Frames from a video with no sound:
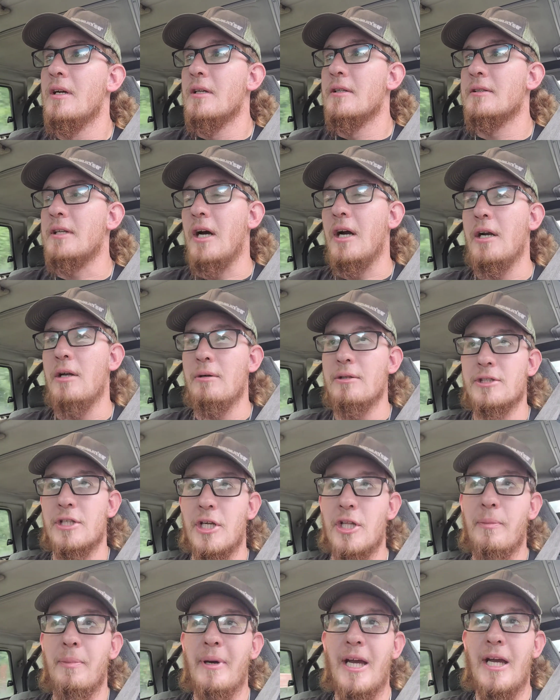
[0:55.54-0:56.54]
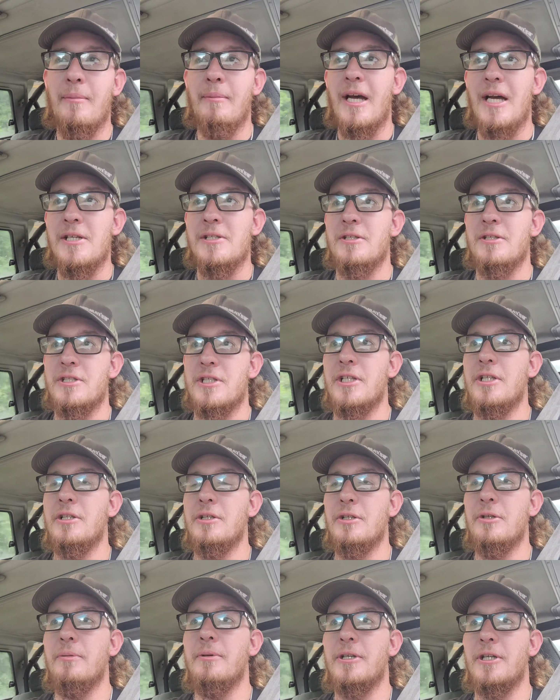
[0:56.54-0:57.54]
thought it was another bad master
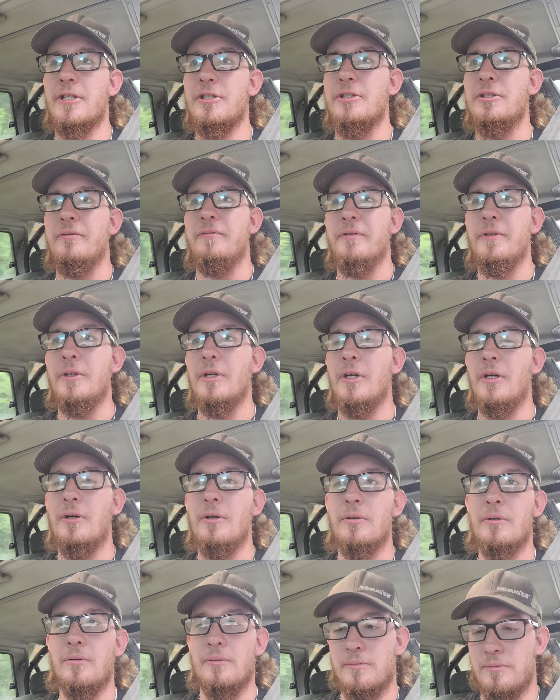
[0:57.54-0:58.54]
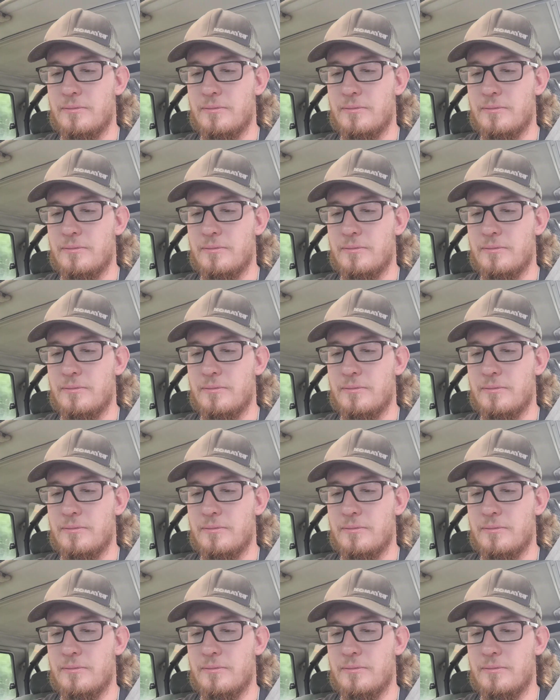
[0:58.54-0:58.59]
cylinder because if you know,